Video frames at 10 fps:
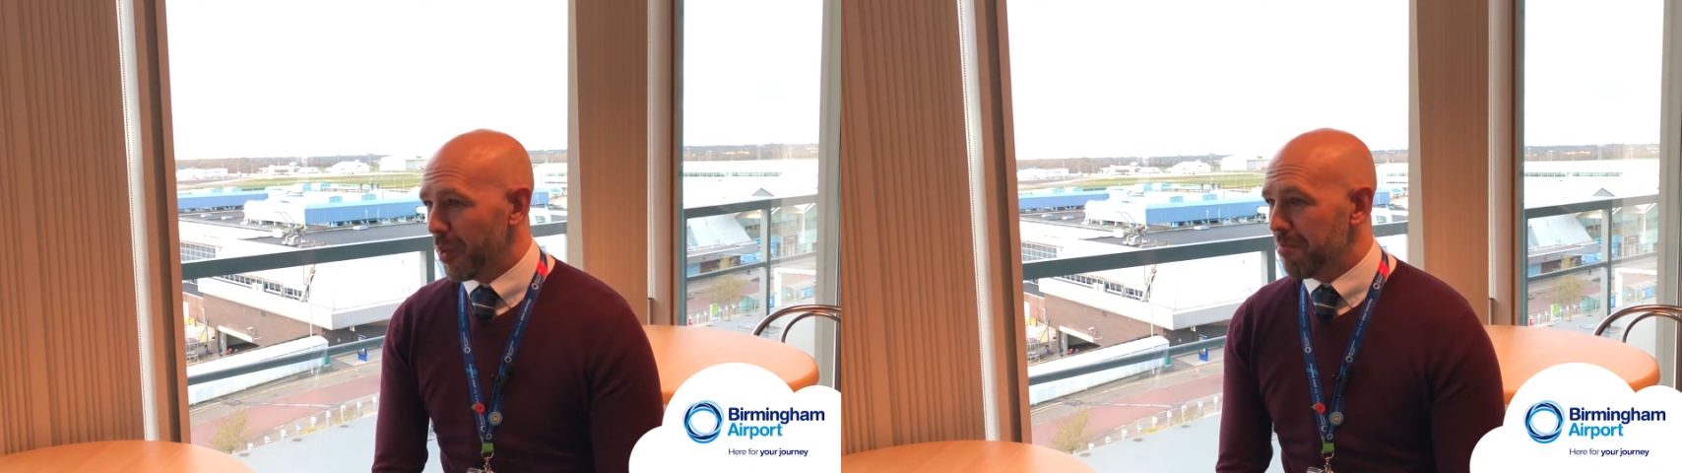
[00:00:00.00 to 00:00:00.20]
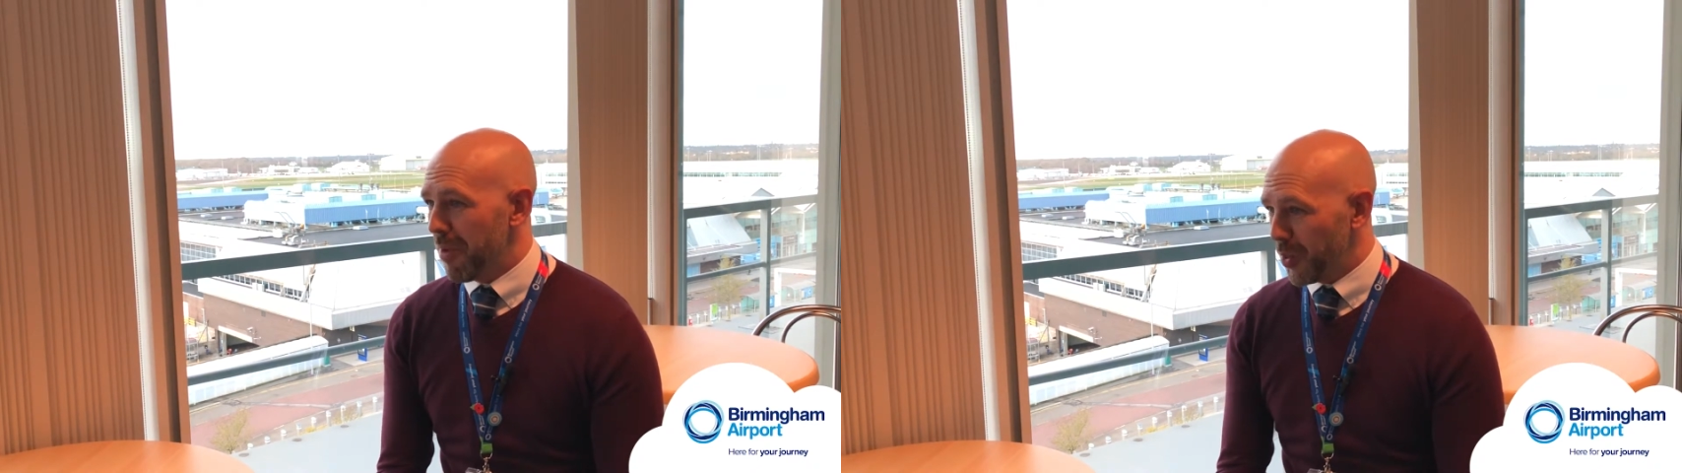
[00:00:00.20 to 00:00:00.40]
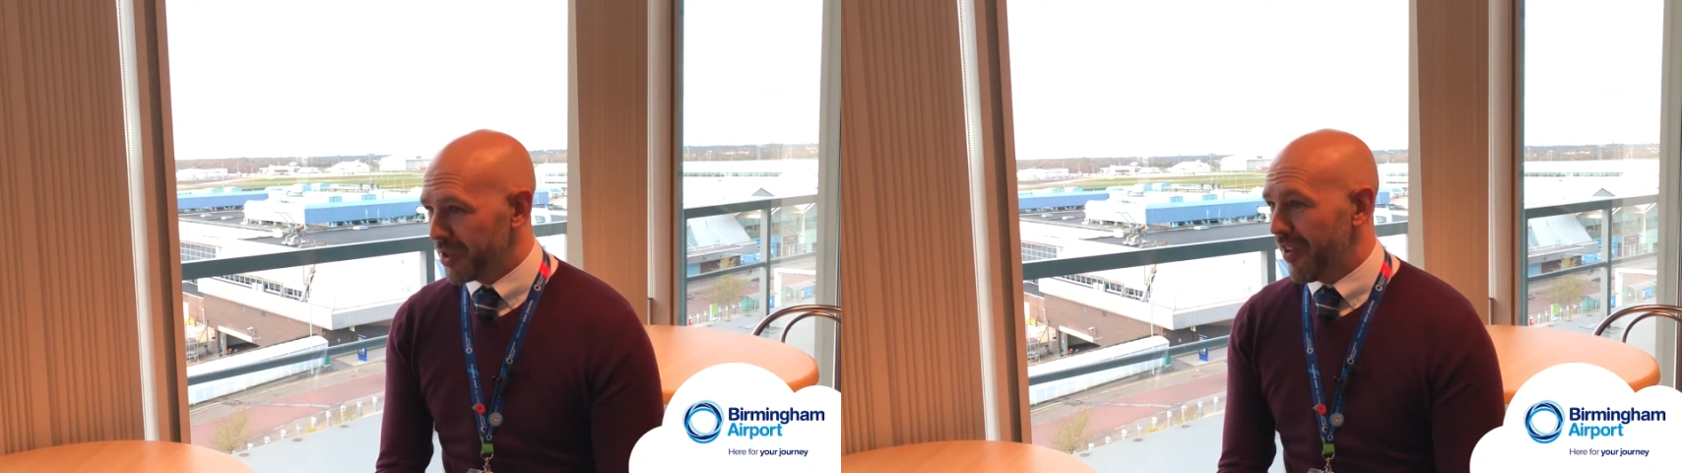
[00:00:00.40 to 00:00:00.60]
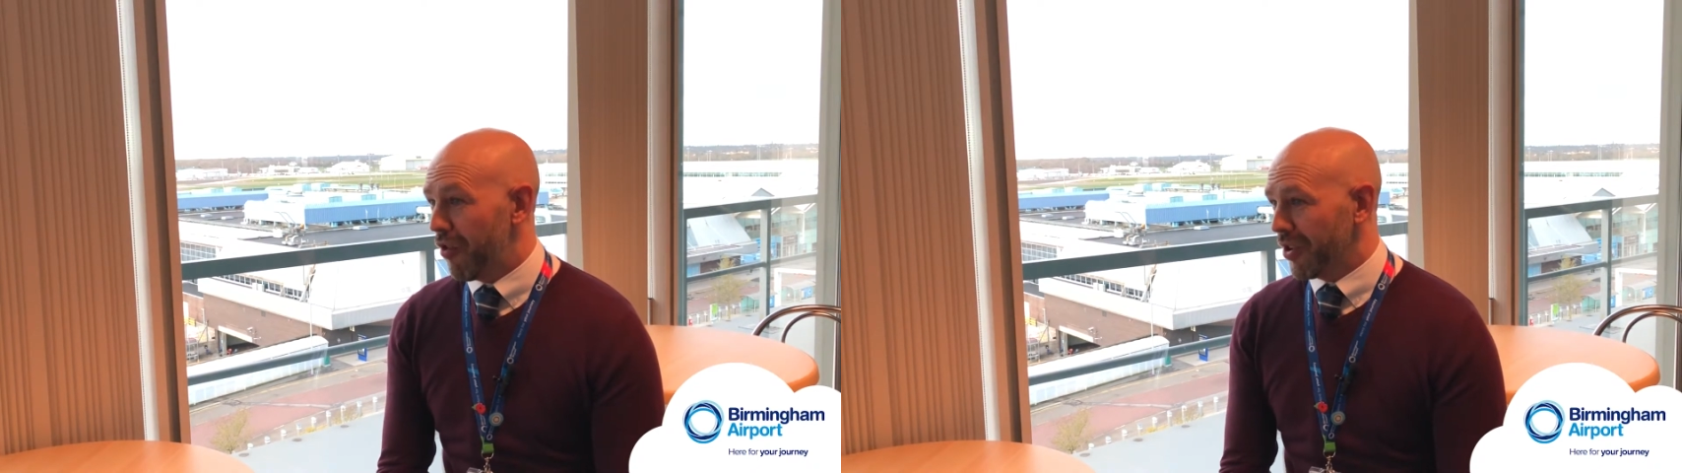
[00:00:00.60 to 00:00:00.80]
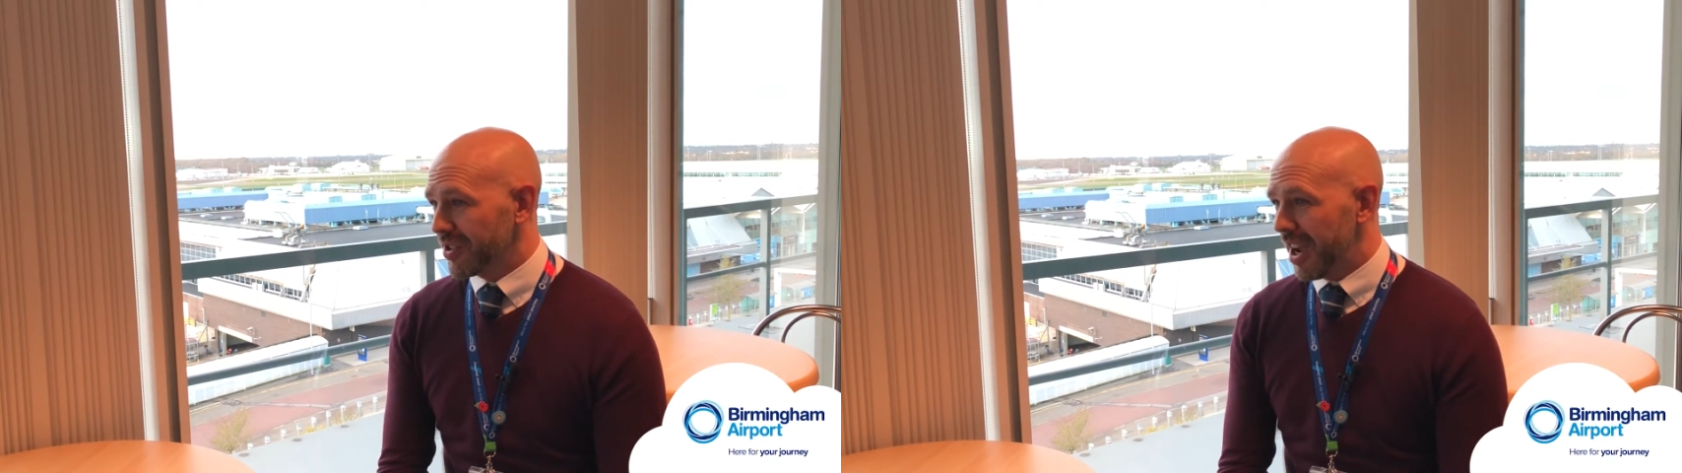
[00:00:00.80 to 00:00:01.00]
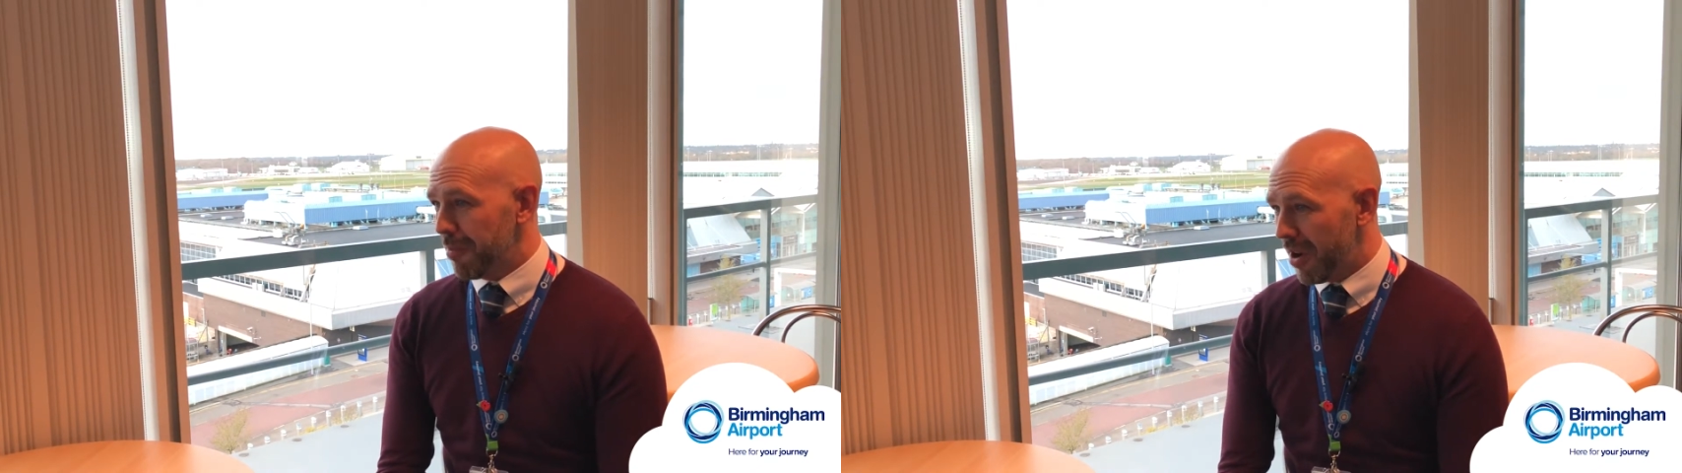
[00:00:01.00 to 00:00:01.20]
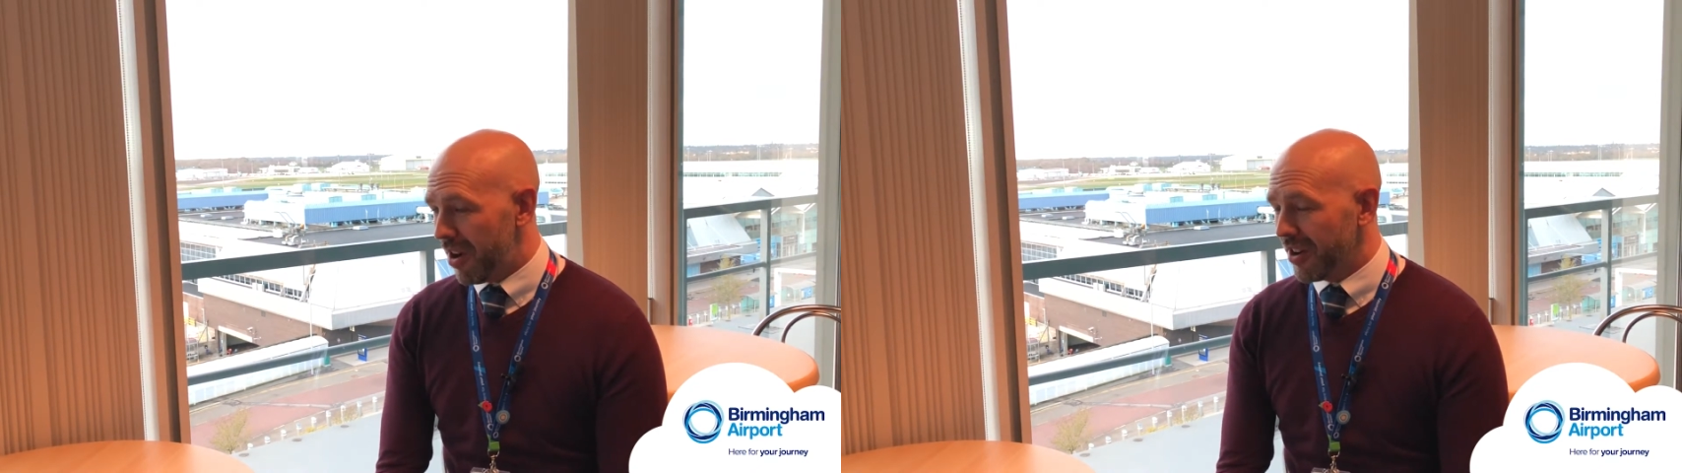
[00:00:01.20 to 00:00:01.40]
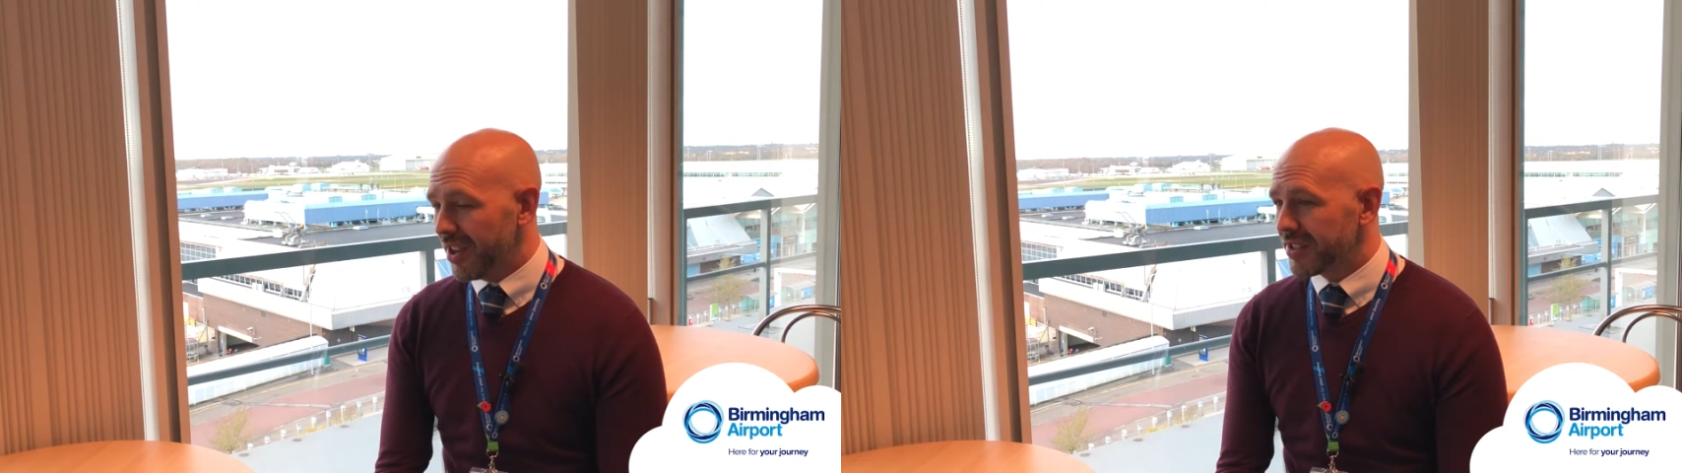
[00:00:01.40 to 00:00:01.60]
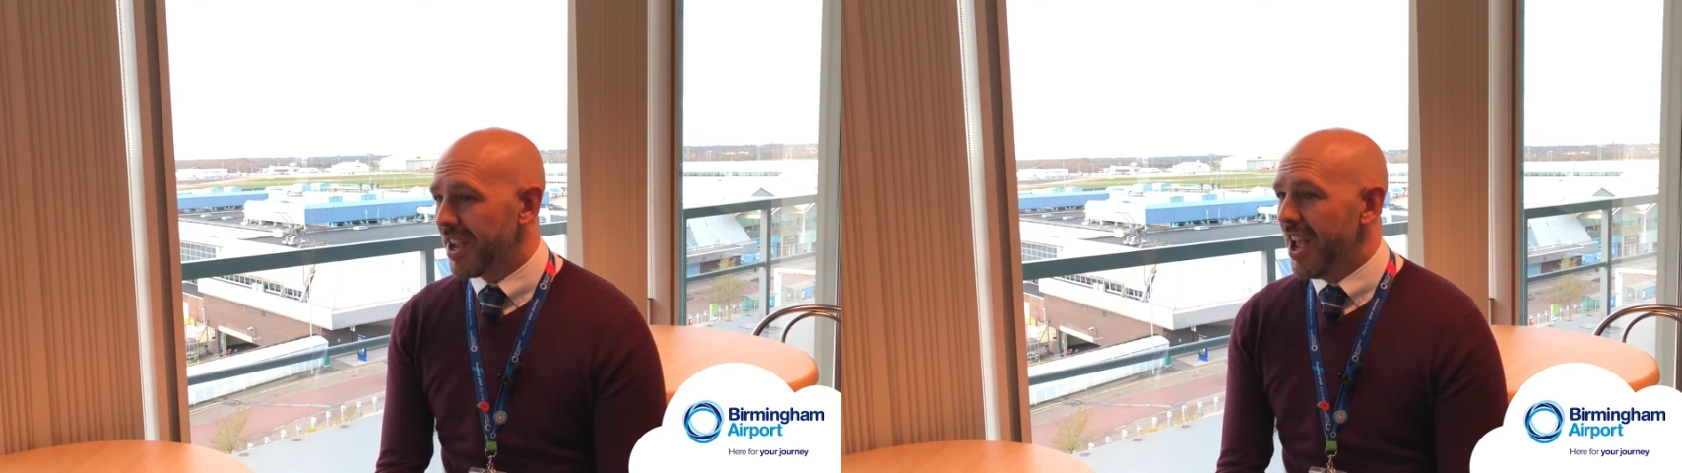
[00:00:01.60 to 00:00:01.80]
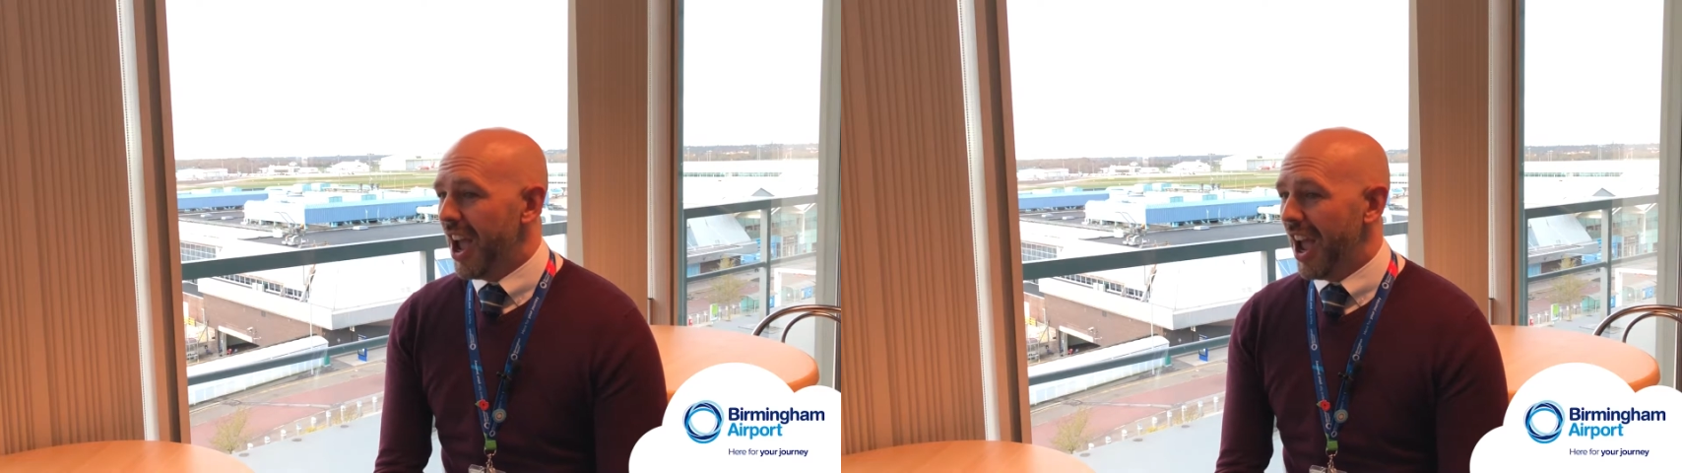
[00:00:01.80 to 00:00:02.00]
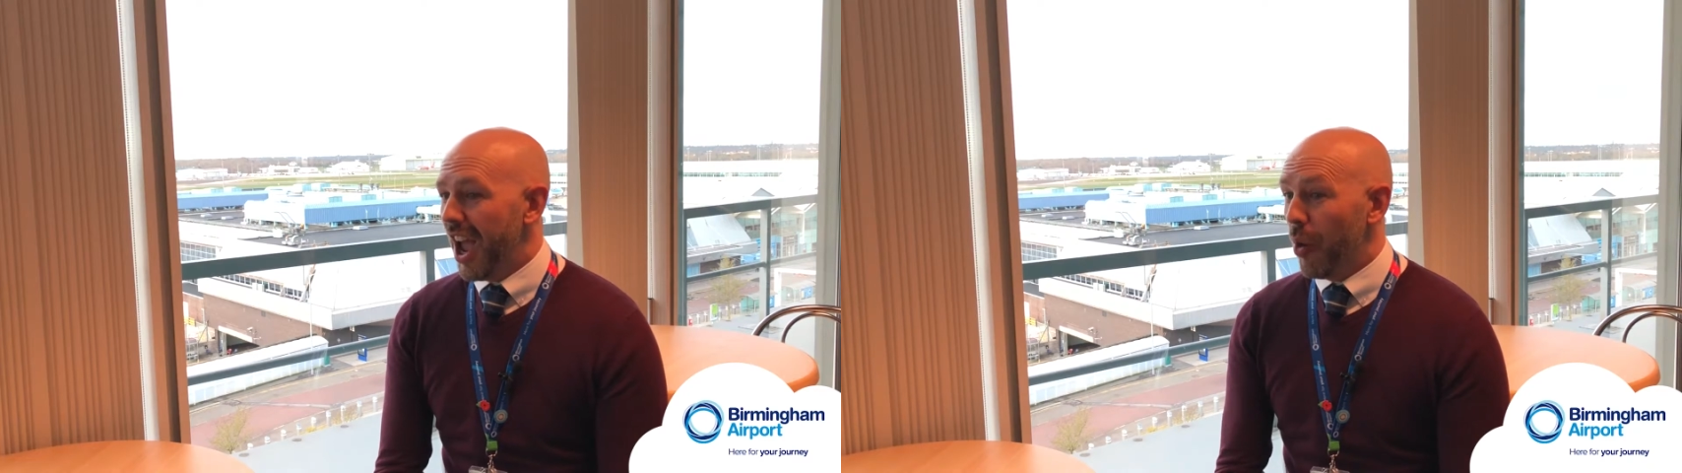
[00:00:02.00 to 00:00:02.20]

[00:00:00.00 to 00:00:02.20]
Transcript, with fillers: with most of our on-site partners uh,